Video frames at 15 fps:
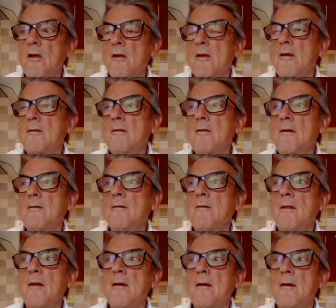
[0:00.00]
in
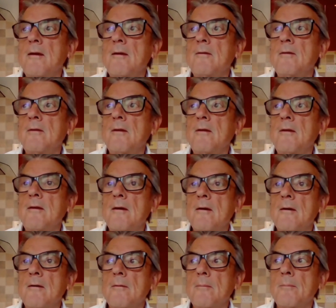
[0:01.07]

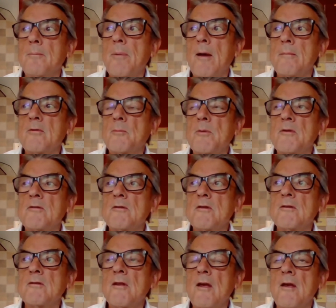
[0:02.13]
the payments
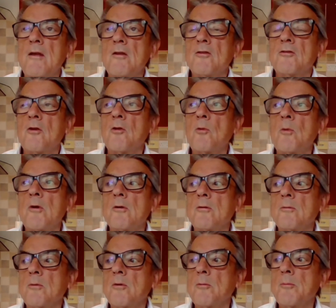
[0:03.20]
business, so that
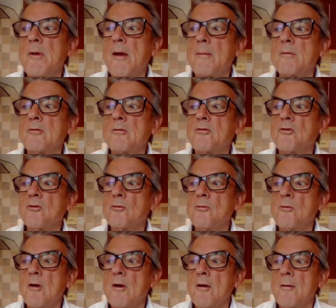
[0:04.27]
we'll be able
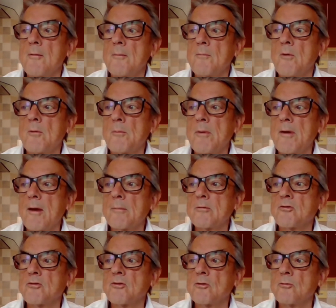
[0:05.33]

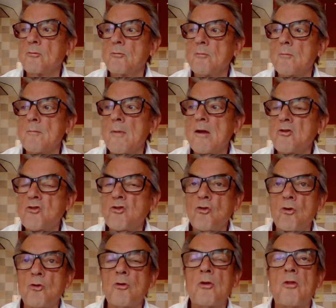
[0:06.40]
to make
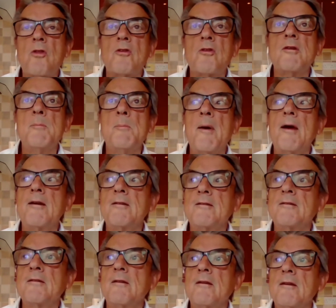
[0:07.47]
sure that the
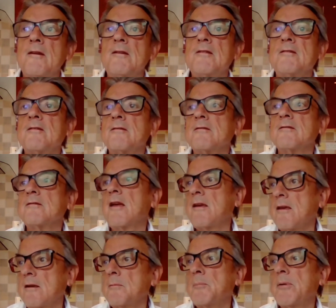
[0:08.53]
debate is
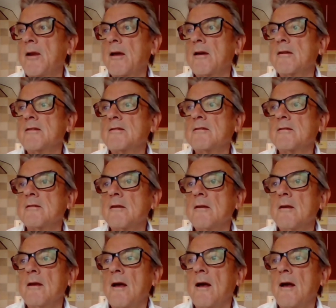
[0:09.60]
taking place
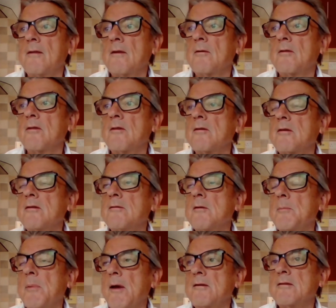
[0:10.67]
and that the
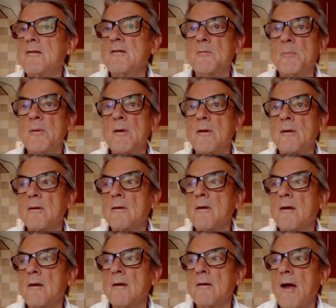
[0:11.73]
debate is being
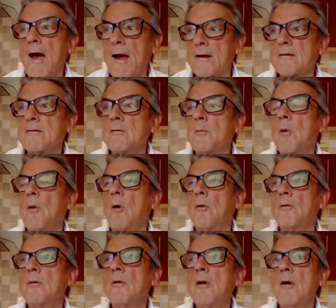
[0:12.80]
acted
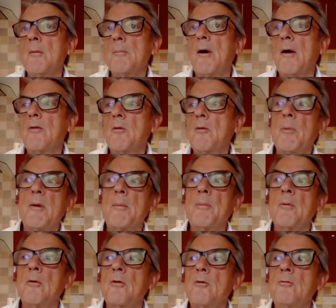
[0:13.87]
upon by the
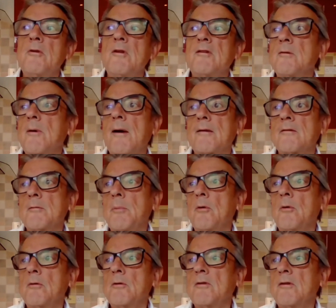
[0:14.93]
people who need to act
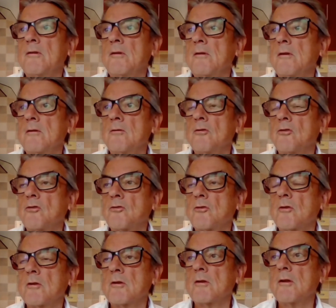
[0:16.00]
upon it in the
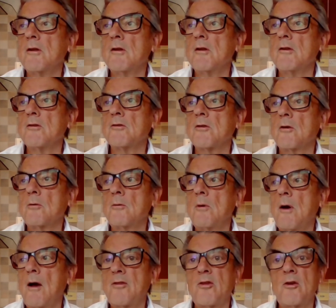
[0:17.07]
industry. So
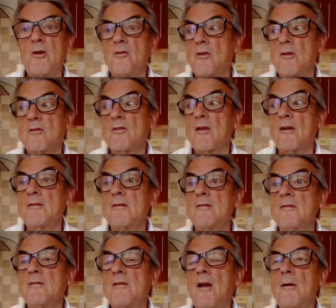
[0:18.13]
I think it's
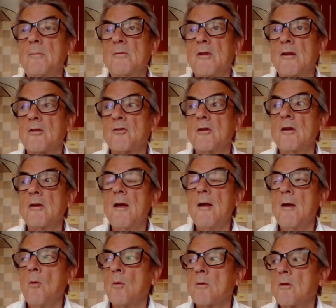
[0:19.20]
exciting times, actually.
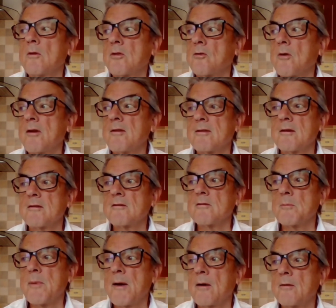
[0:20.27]
One of the great things
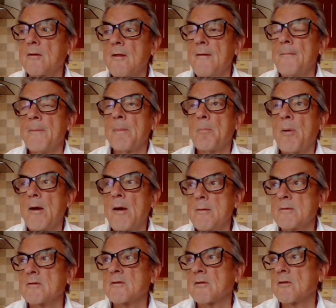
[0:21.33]
about
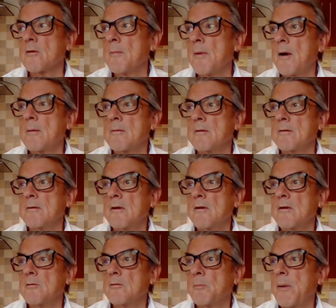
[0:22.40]
payments at the moment
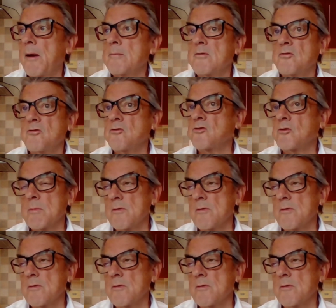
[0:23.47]
is payments used to be